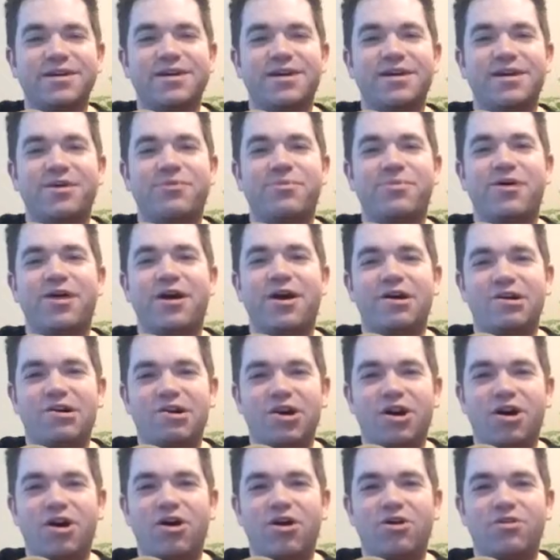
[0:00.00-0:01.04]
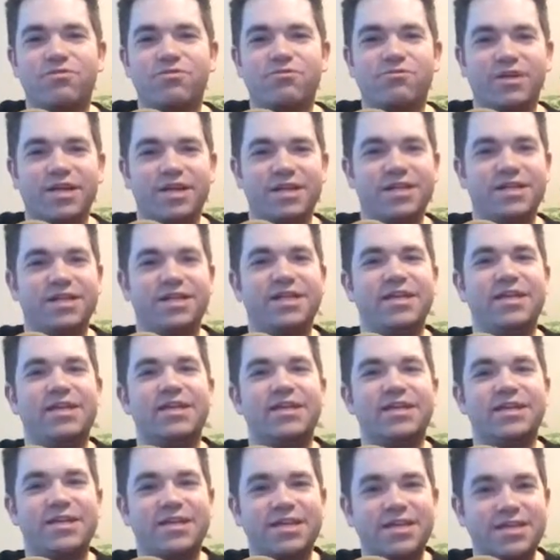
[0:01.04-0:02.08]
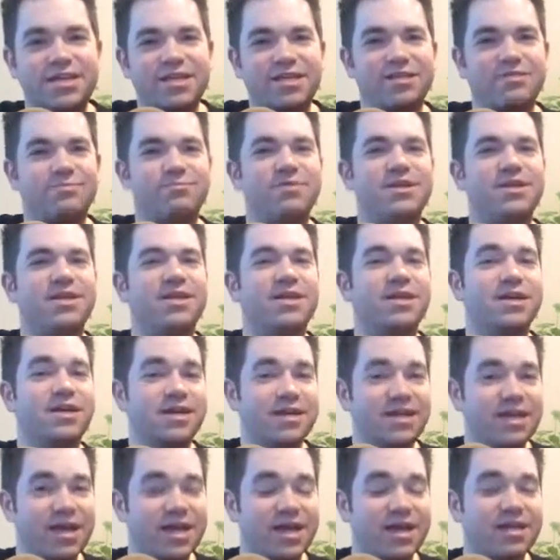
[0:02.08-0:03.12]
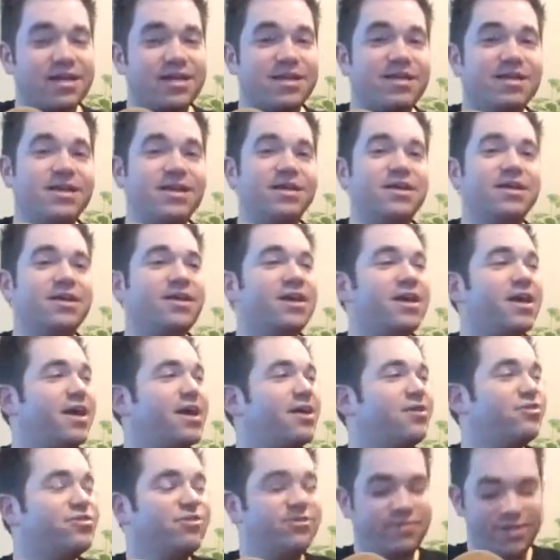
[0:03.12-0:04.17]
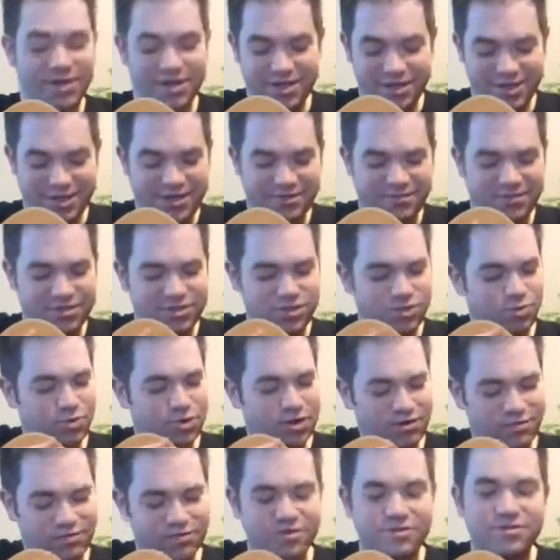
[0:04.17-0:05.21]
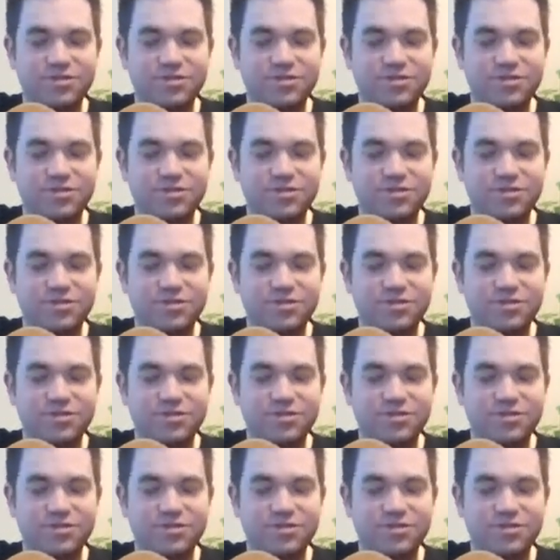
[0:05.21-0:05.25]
are all written in a key, meaning again, out of any given 12